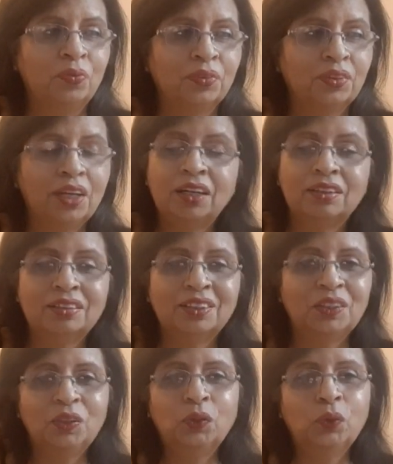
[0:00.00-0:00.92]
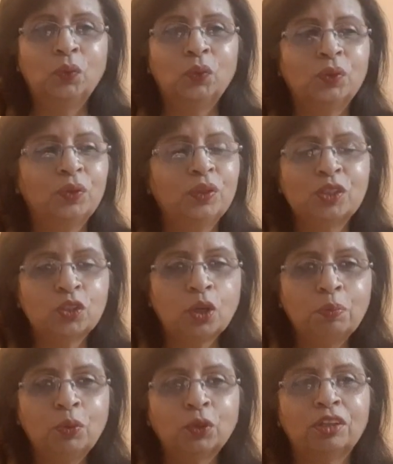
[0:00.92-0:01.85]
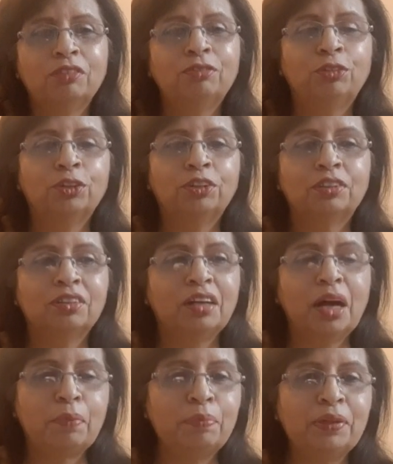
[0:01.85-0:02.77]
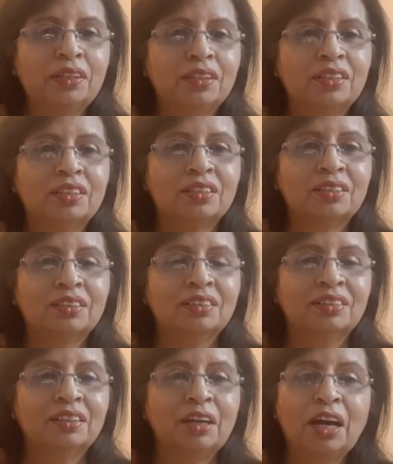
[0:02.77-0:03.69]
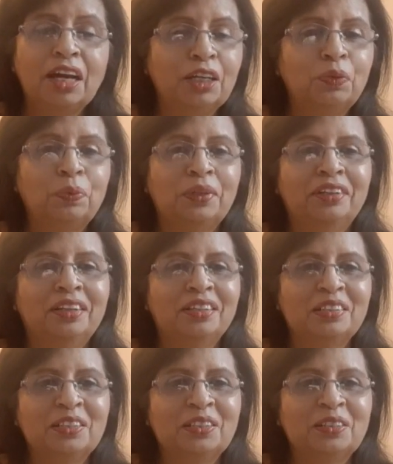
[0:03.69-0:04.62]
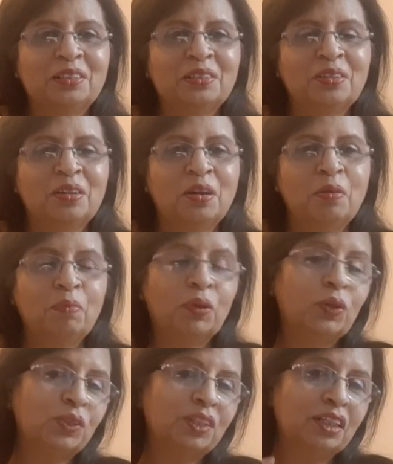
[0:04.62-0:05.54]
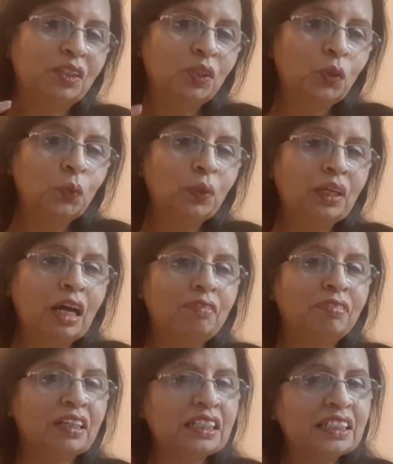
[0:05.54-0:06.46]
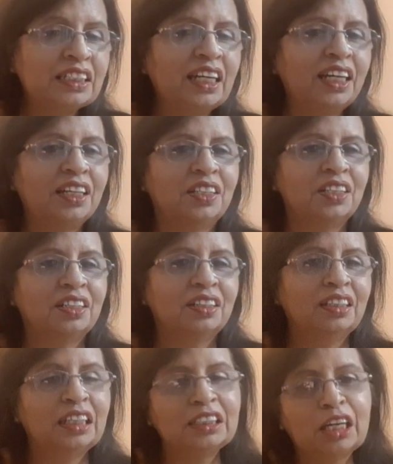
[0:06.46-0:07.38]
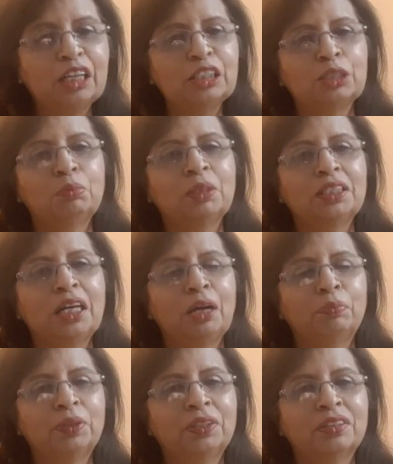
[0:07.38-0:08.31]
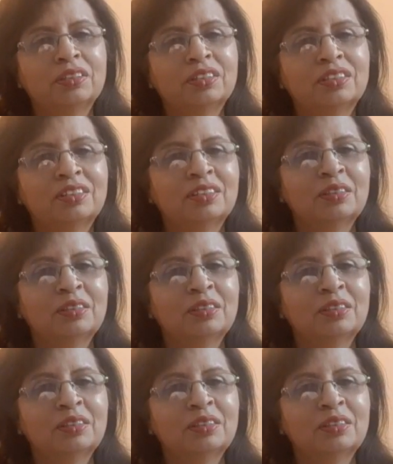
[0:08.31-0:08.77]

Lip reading: then you will stop looking for happiness anywhere else, because then you will have attained that ultimate happiness.